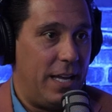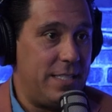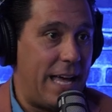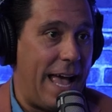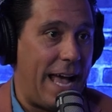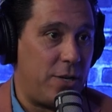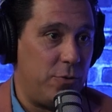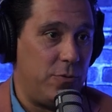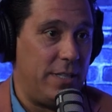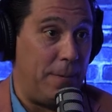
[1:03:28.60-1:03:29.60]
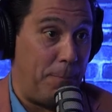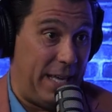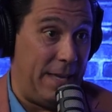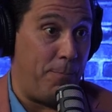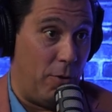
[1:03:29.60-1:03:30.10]
is actually
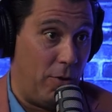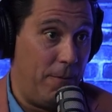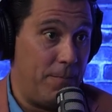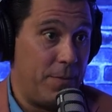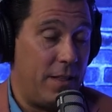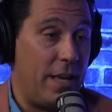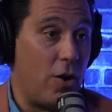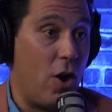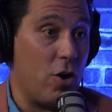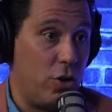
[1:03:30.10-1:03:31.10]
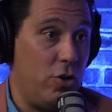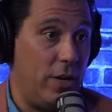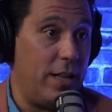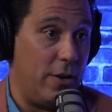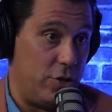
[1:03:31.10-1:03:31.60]
people that aren't good
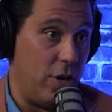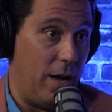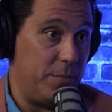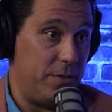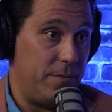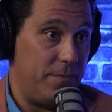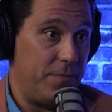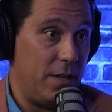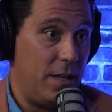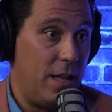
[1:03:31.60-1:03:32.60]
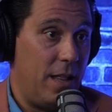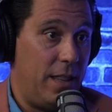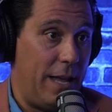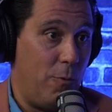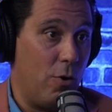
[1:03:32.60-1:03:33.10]
at their jobs.
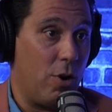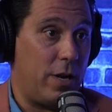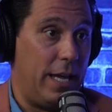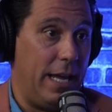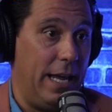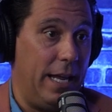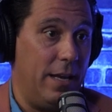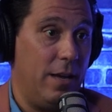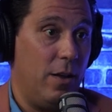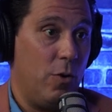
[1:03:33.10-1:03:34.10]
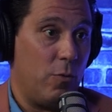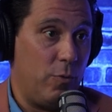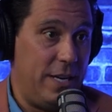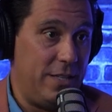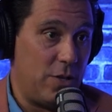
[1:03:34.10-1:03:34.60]
They work in
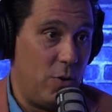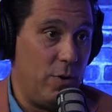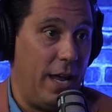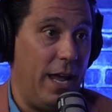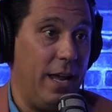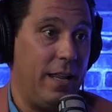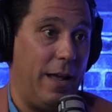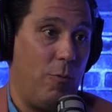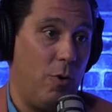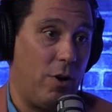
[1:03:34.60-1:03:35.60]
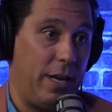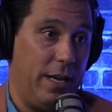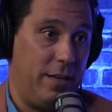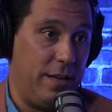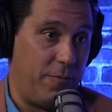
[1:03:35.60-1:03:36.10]
rezoning, they work
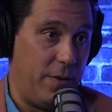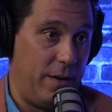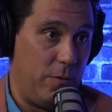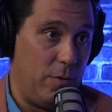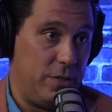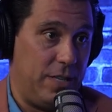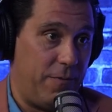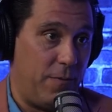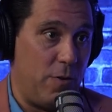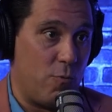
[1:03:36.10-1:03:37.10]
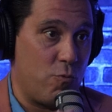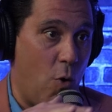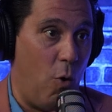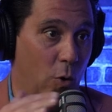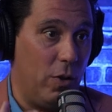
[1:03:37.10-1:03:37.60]
in different different
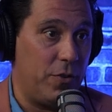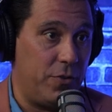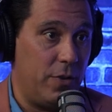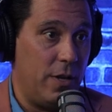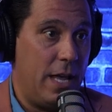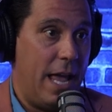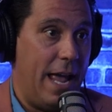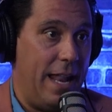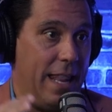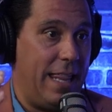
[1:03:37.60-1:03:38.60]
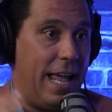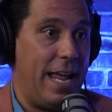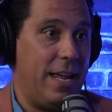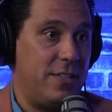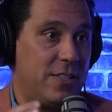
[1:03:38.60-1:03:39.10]
roles and
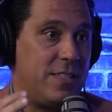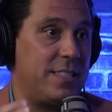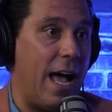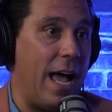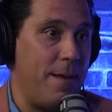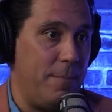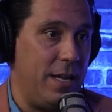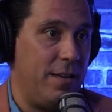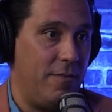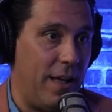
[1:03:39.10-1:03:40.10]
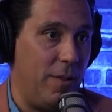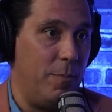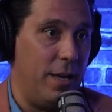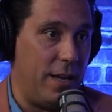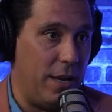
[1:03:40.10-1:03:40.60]
they stymie
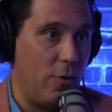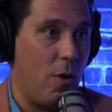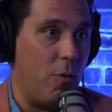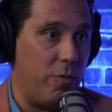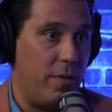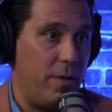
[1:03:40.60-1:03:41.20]
development and growth.